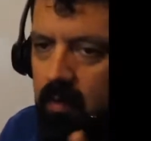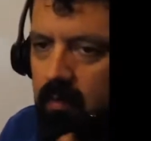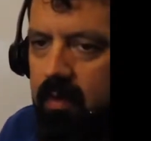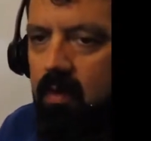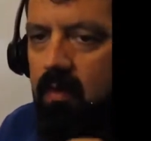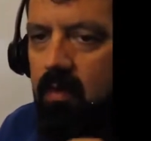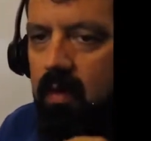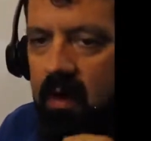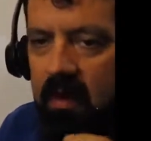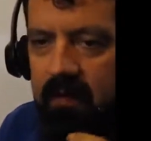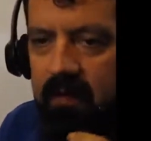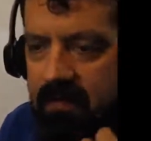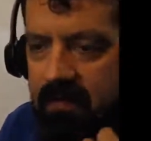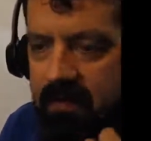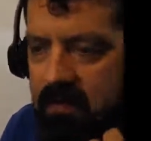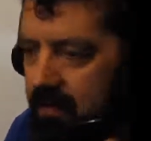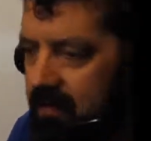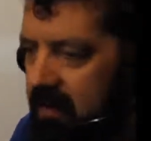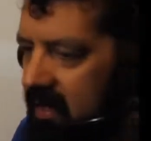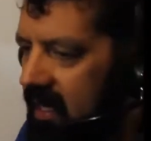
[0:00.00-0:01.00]
We don't care if it's
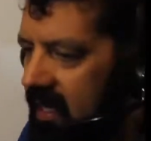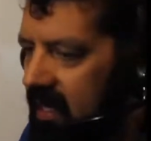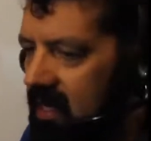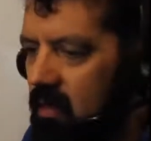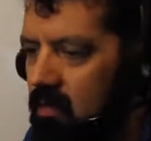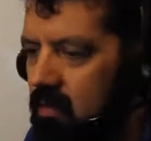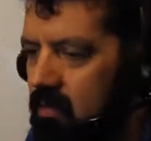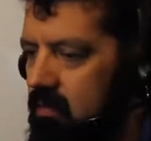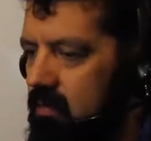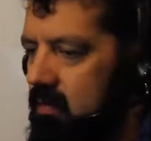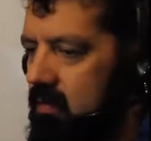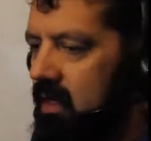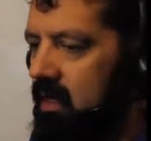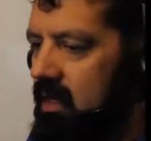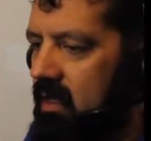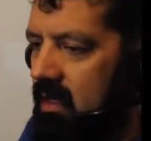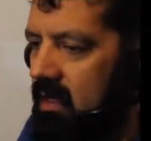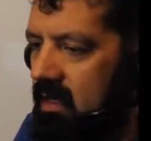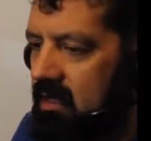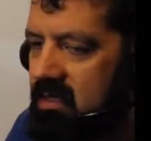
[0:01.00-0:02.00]
a plano,
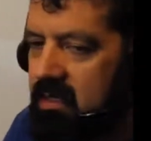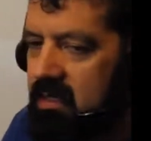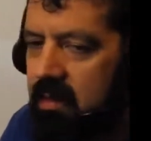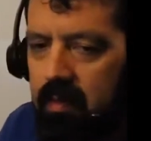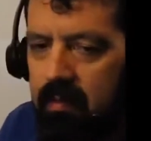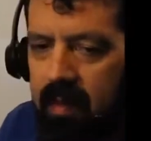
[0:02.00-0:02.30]
a simple